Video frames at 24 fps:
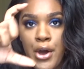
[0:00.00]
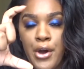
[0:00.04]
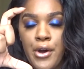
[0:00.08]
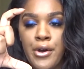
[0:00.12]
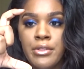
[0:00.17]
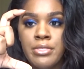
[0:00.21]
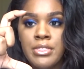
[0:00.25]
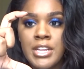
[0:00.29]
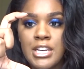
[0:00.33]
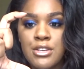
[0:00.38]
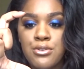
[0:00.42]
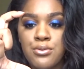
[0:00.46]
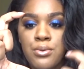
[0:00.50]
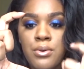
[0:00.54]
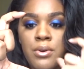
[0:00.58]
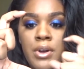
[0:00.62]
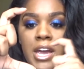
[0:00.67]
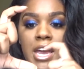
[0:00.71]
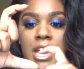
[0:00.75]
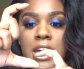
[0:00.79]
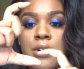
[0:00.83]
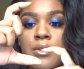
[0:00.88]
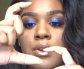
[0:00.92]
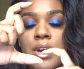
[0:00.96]
natural
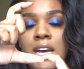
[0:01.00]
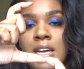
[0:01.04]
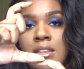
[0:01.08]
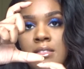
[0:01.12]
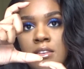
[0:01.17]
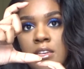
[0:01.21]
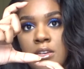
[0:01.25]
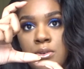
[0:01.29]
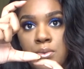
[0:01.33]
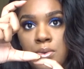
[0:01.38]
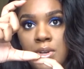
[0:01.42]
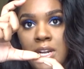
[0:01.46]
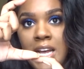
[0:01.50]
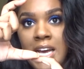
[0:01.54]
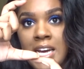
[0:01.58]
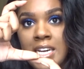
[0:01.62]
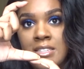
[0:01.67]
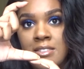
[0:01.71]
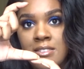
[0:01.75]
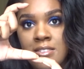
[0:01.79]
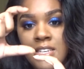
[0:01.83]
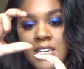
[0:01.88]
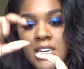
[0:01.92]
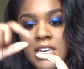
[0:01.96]
hair and the
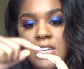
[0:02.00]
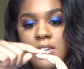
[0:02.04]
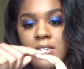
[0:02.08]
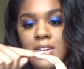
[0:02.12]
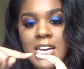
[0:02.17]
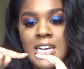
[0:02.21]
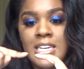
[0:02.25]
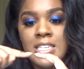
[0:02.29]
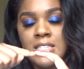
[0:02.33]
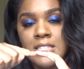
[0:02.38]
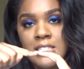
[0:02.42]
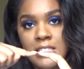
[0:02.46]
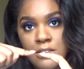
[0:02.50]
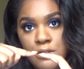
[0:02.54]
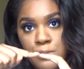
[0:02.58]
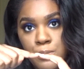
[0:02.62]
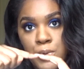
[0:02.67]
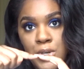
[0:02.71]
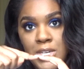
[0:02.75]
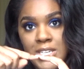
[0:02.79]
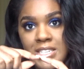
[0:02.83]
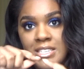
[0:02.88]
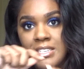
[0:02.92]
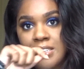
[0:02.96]
relaxed hair. Like this
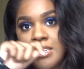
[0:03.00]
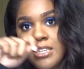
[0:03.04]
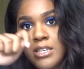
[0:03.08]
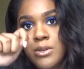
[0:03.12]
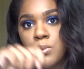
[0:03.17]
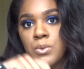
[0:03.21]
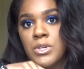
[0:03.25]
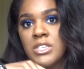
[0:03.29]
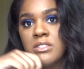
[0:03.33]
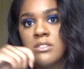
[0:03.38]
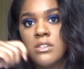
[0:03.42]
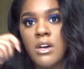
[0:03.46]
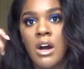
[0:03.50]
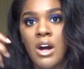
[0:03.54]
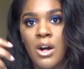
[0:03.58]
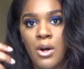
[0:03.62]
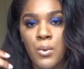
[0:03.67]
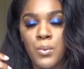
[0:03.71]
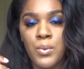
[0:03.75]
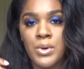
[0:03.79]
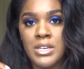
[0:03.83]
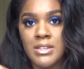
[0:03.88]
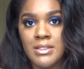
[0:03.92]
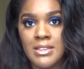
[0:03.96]
point here was
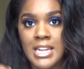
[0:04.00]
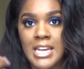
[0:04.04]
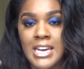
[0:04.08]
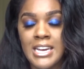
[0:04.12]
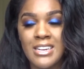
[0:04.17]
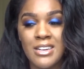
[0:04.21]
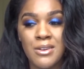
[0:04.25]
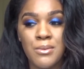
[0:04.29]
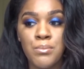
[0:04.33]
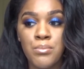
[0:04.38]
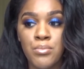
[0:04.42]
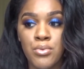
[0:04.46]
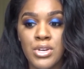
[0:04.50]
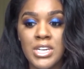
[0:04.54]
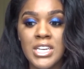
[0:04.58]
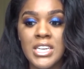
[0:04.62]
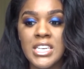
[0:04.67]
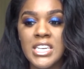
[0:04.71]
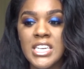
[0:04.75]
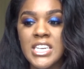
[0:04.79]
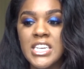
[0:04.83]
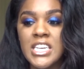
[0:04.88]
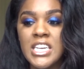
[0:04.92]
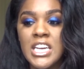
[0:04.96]
always like
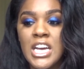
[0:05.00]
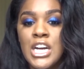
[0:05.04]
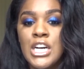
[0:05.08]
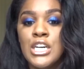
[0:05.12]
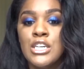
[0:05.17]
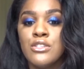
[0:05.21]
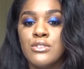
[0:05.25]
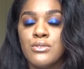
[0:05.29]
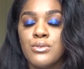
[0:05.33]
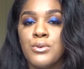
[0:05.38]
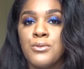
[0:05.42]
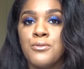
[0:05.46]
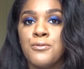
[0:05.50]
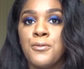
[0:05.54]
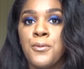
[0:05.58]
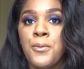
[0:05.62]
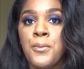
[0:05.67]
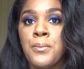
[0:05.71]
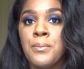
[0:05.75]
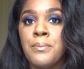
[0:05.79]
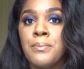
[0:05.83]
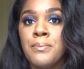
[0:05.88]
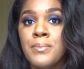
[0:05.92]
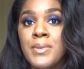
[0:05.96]
breaking. So for
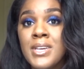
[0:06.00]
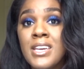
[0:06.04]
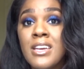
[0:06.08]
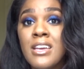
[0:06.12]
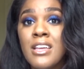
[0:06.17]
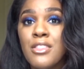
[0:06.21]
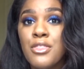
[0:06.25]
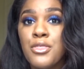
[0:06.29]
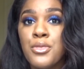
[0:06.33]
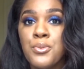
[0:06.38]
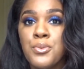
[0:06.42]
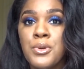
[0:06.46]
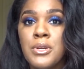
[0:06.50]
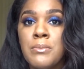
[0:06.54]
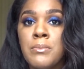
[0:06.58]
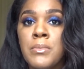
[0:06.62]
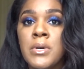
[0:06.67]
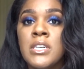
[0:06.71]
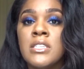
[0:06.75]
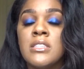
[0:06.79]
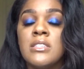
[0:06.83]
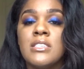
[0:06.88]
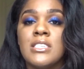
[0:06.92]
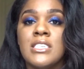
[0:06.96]
me, 3
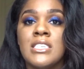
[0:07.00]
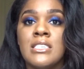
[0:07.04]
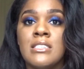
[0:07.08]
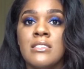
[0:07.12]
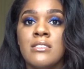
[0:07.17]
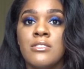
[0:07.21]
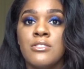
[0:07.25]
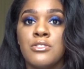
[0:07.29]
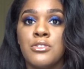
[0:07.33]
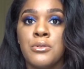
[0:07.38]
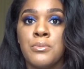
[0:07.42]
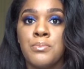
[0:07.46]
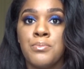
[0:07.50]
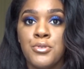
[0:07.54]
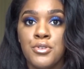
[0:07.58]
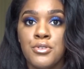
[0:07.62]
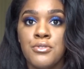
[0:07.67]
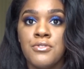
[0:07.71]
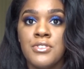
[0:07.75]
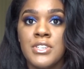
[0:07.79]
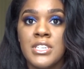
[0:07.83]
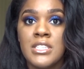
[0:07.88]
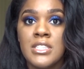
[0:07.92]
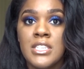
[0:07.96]
months is the
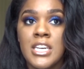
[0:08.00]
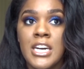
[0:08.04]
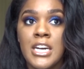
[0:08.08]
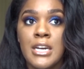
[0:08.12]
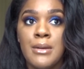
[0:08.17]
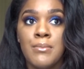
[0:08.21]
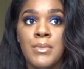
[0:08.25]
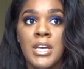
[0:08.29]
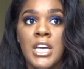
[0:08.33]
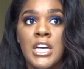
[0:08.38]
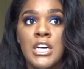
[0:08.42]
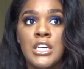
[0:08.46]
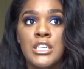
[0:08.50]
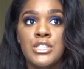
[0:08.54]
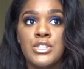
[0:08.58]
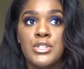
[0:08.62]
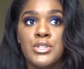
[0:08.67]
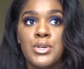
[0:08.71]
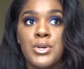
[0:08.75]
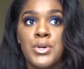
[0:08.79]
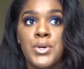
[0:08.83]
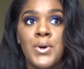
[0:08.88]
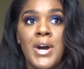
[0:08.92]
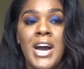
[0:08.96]
perfect time.
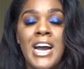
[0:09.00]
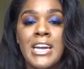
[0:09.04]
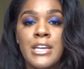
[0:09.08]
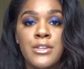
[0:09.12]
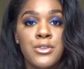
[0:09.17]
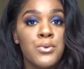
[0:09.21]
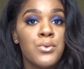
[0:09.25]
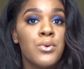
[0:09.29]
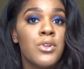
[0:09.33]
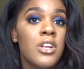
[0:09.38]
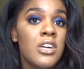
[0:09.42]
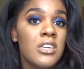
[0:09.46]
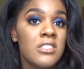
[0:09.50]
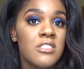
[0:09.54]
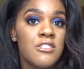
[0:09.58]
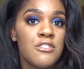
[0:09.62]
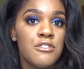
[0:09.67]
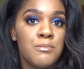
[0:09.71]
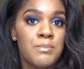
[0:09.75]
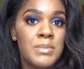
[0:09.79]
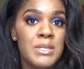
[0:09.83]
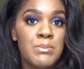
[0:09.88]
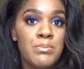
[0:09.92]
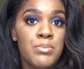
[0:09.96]
So I know lots
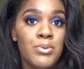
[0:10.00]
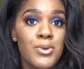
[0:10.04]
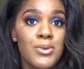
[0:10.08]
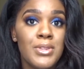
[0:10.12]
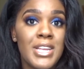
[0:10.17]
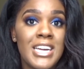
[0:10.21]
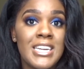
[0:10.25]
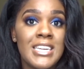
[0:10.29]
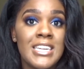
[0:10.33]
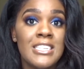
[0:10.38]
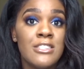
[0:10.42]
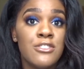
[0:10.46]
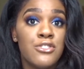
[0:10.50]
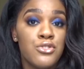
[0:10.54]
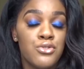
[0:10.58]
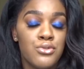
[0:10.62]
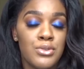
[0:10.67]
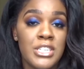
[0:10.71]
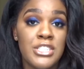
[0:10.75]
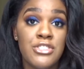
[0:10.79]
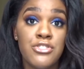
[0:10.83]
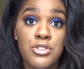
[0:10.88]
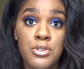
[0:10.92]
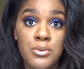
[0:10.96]
of people that can
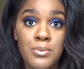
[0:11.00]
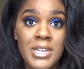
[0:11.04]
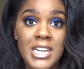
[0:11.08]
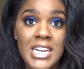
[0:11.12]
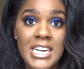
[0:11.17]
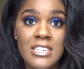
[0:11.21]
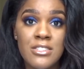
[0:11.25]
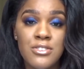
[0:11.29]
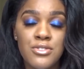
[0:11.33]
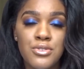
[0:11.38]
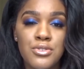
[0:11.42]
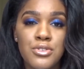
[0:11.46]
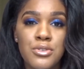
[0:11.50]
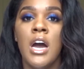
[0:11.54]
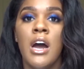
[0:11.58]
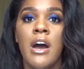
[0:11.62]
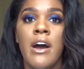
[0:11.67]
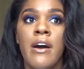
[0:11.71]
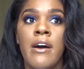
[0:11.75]
stretch your relaxer.